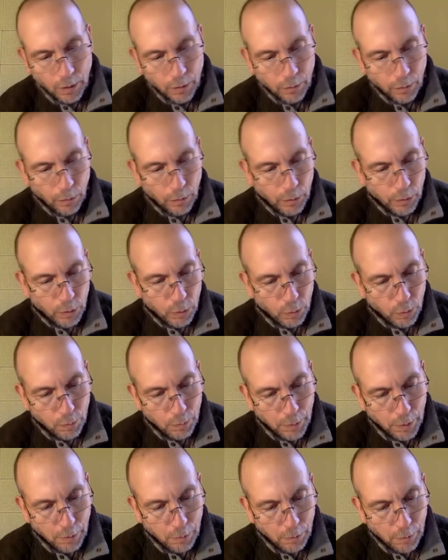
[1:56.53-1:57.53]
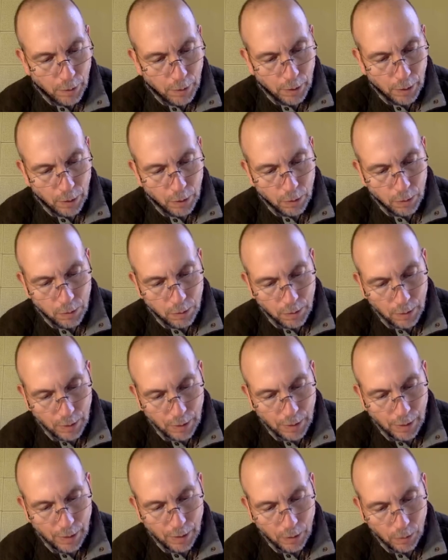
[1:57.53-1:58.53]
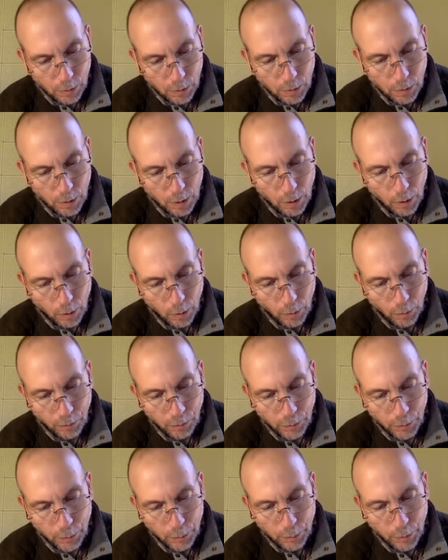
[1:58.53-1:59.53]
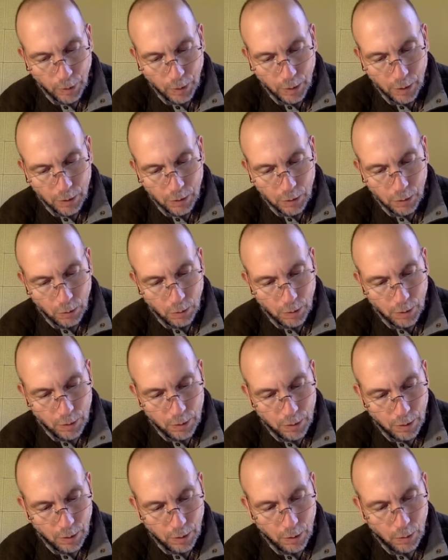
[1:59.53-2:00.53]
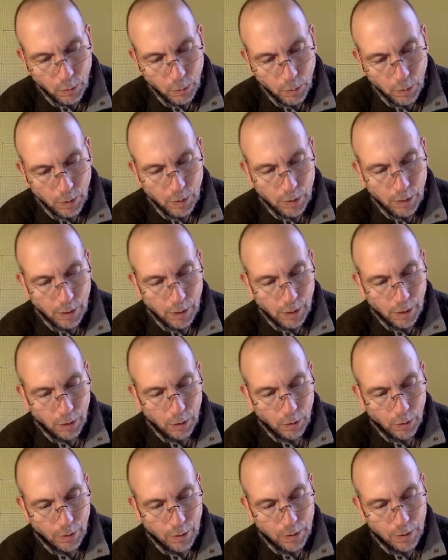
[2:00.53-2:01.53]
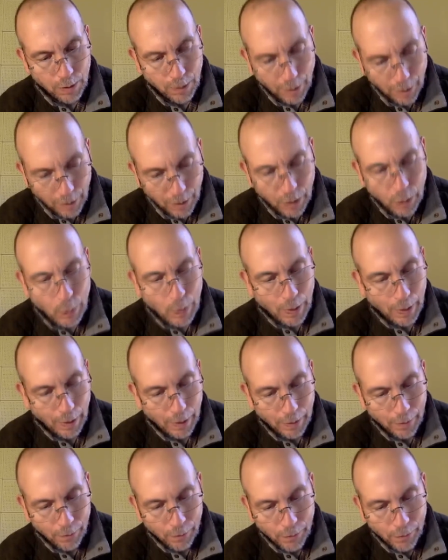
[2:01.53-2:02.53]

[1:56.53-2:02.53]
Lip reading: For this would be really to see and to know, to praise the Transcendent One in a transcending way,